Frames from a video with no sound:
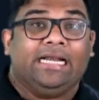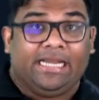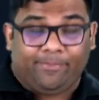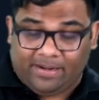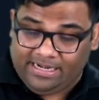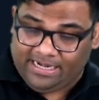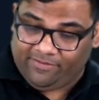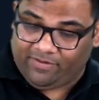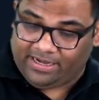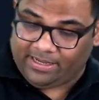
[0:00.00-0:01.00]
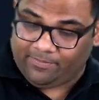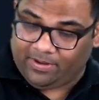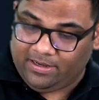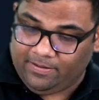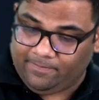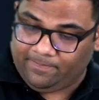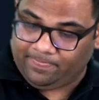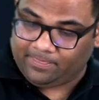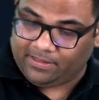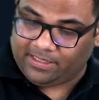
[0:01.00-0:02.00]
dependent variable,
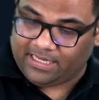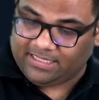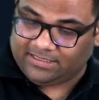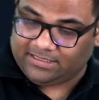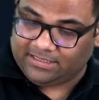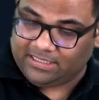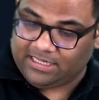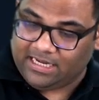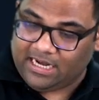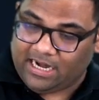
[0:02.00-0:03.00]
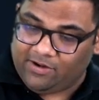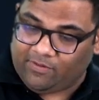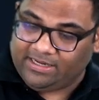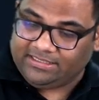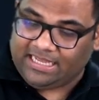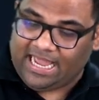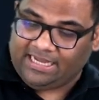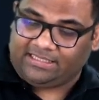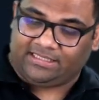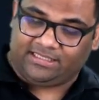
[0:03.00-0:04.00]
yes. And what is
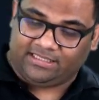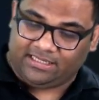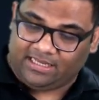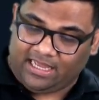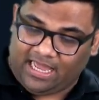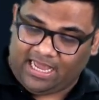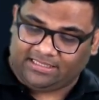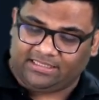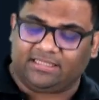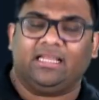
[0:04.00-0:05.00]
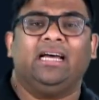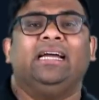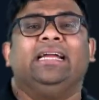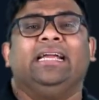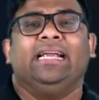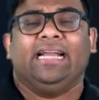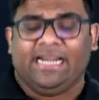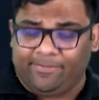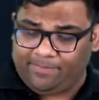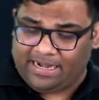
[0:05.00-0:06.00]
x? X is the
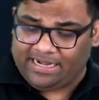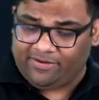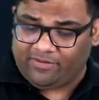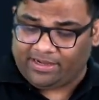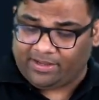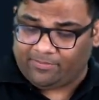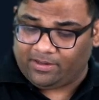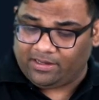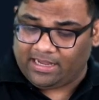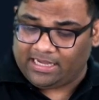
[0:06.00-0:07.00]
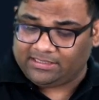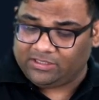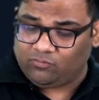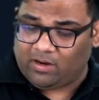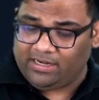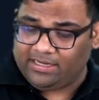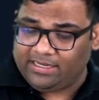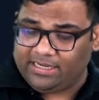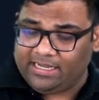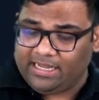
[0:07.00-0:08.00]
independent variable. X is what?
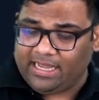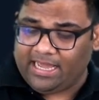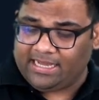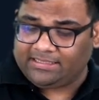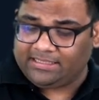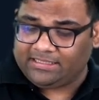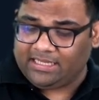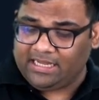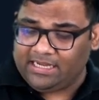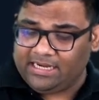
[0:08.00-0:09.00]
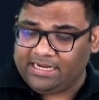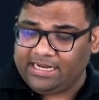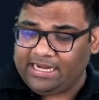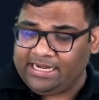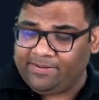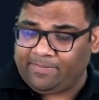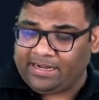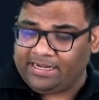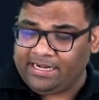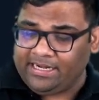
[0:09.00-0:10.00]
X is the
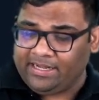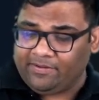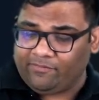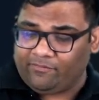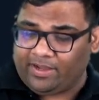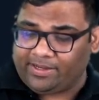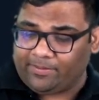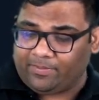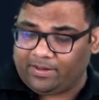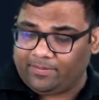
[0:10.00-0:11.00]
independent variable.